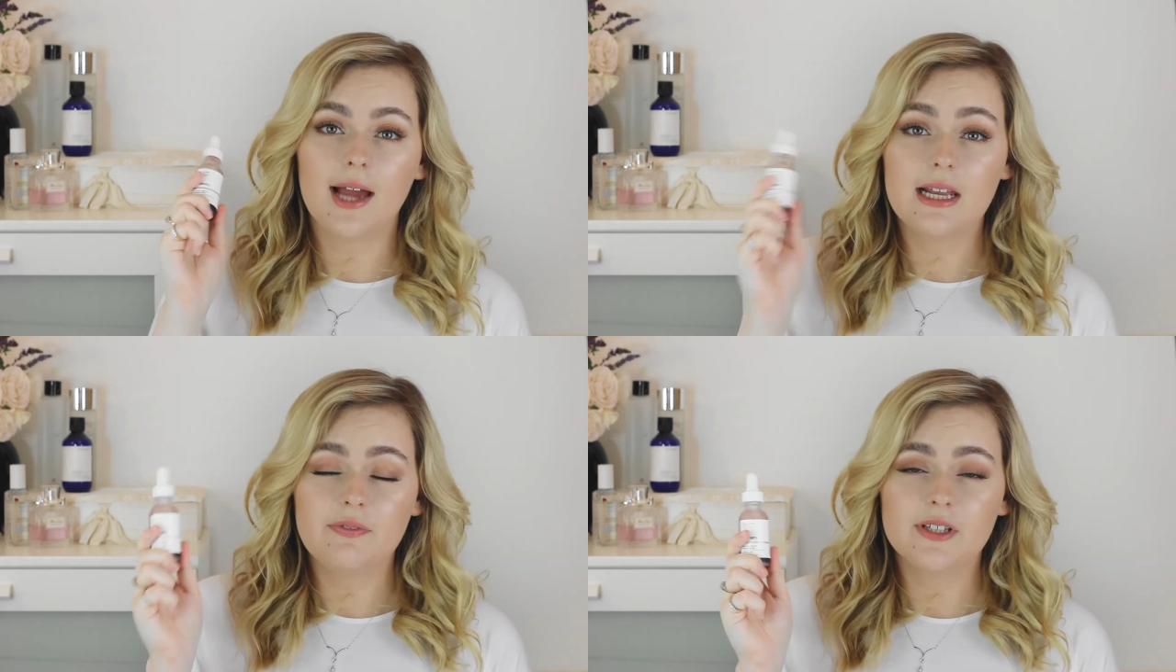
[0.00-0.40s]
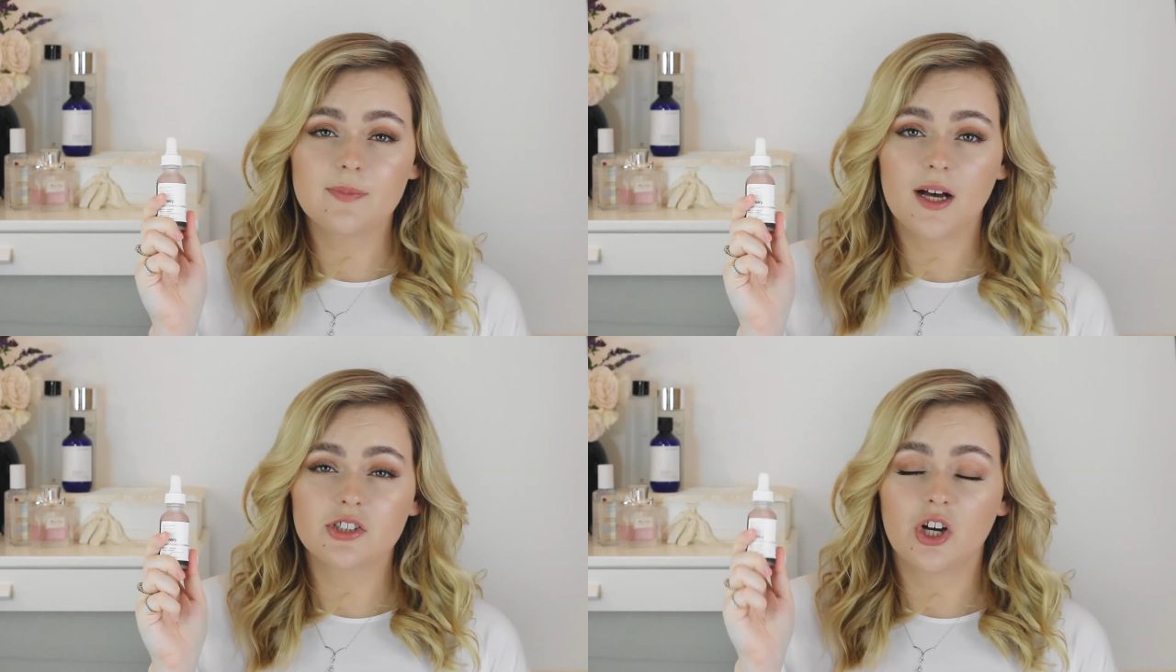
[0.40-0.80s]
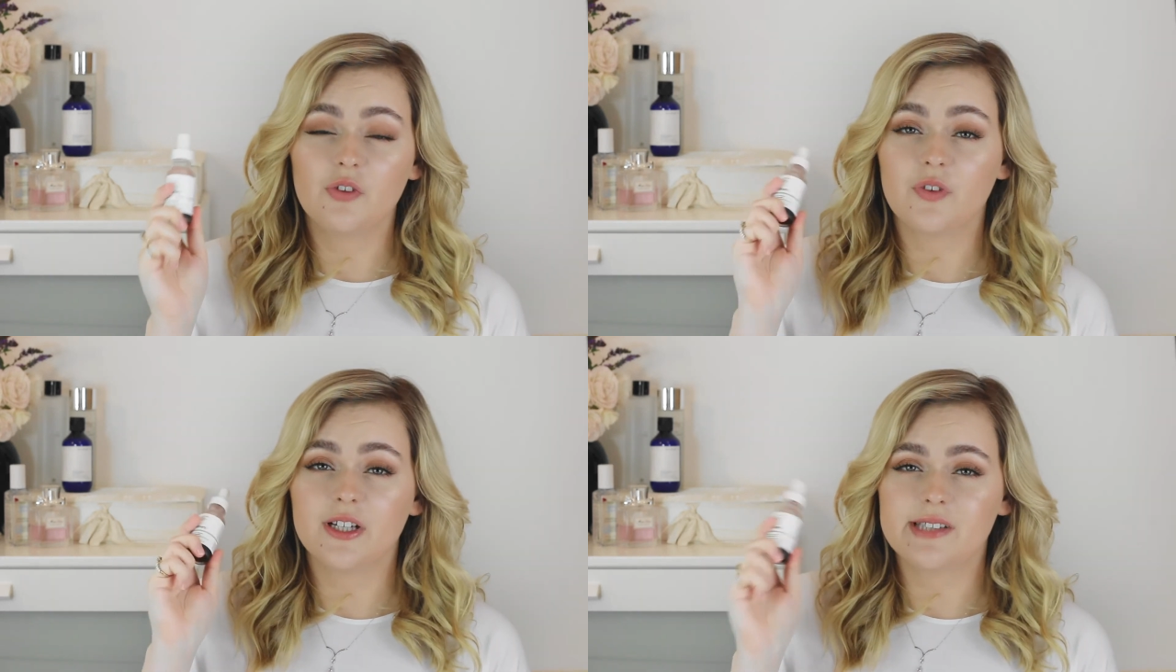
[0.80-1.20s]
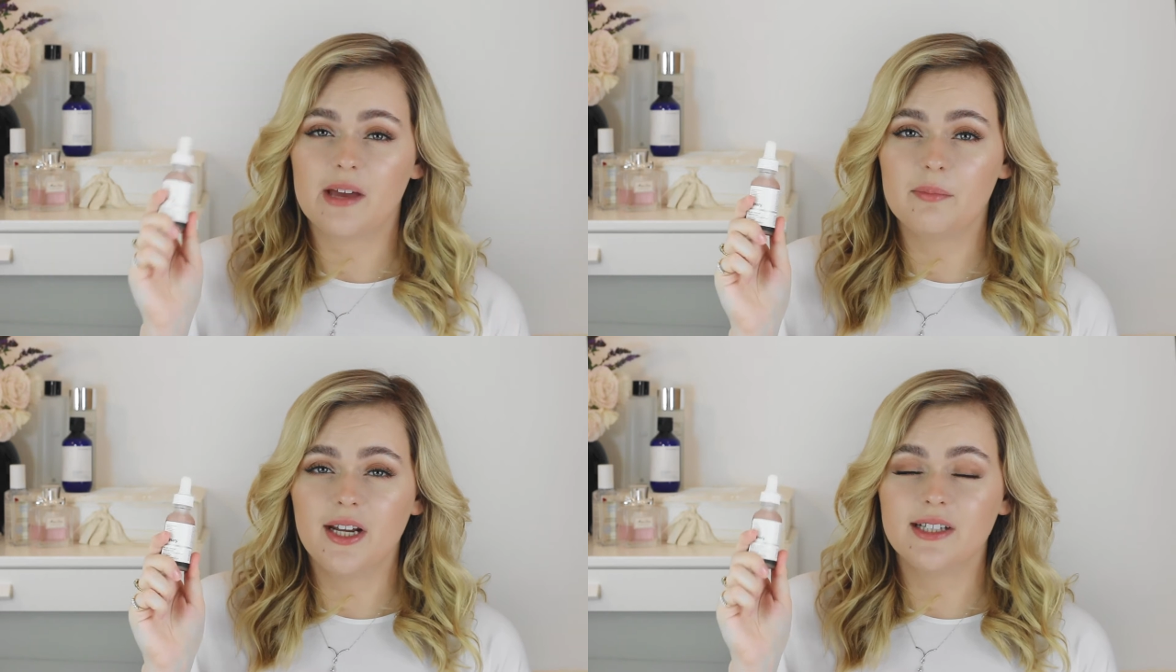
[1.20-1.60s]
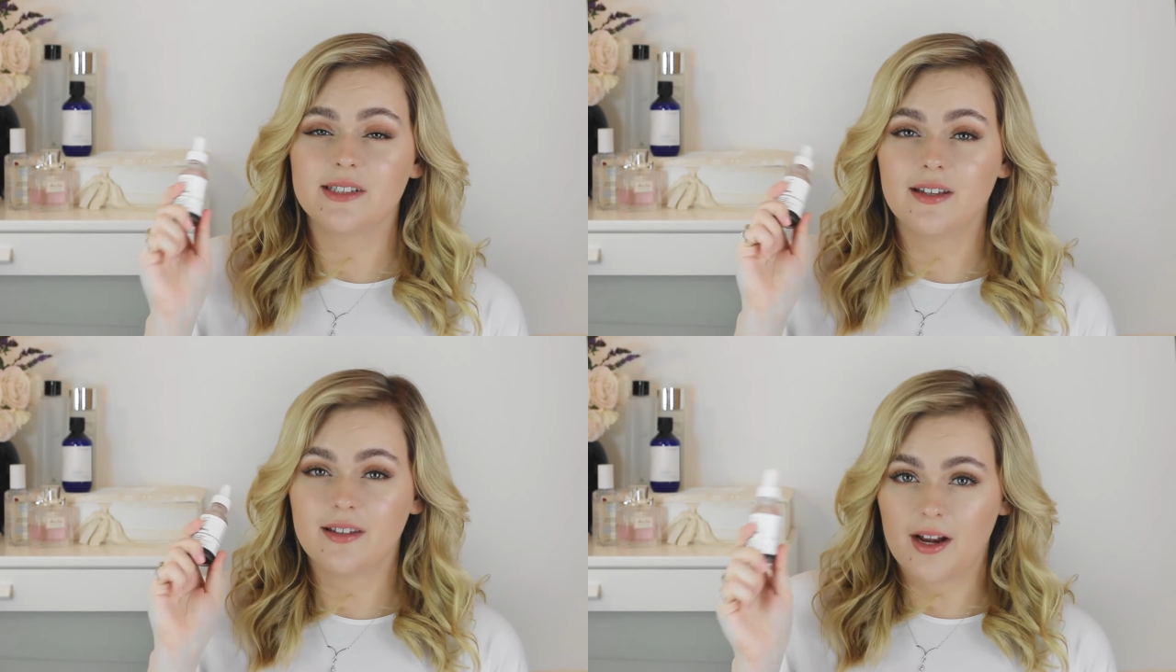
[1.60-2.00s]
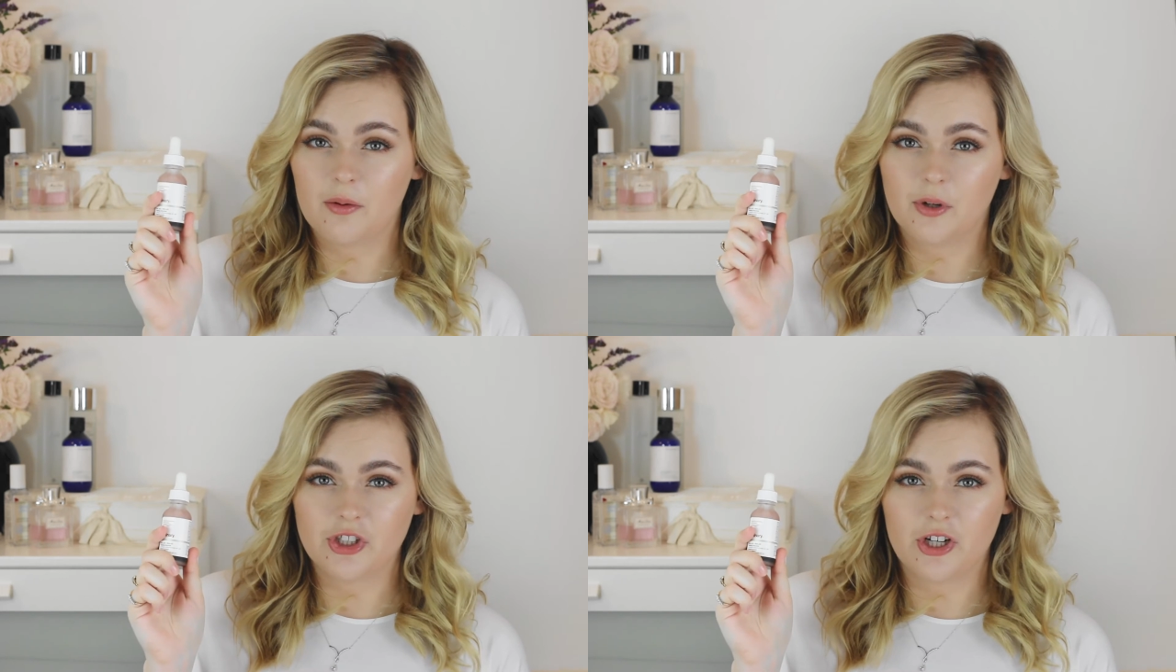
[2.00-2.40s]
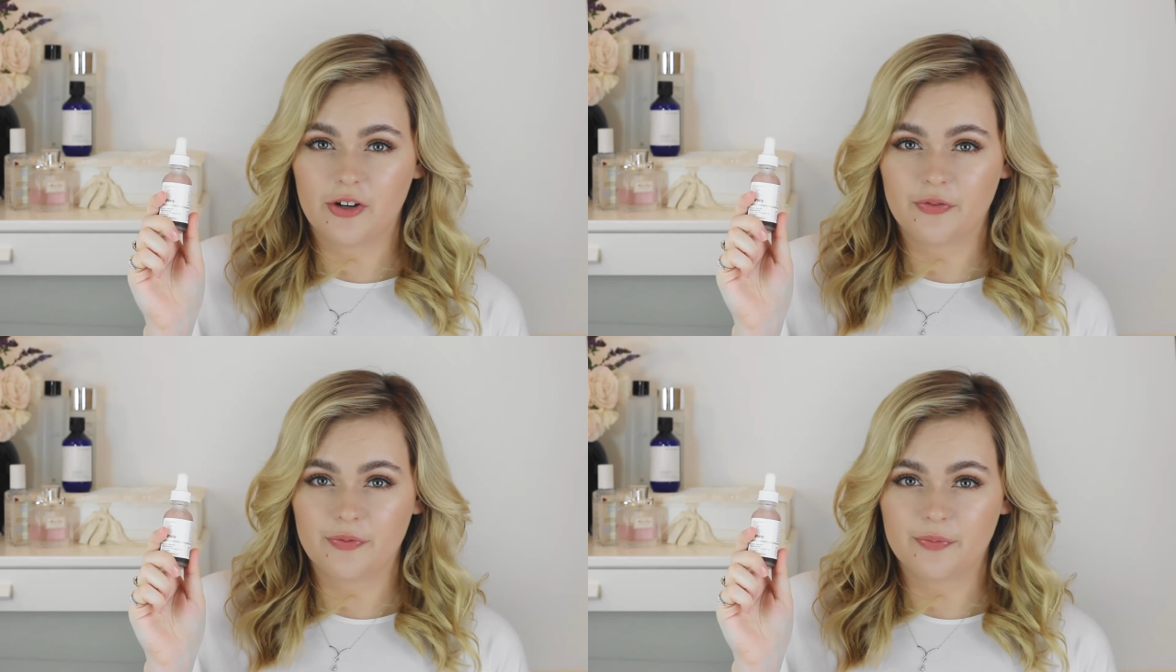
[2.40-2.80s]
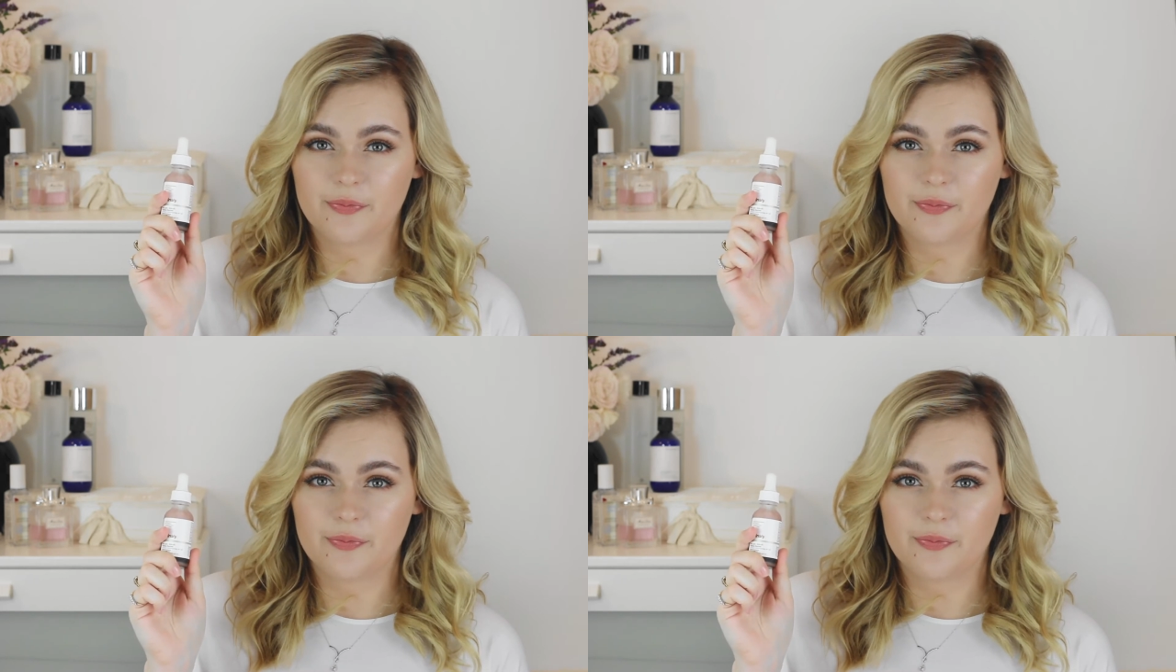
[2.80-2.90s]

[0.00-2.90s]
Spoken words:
I leave this mask on for 10 minutes and then I wash it off.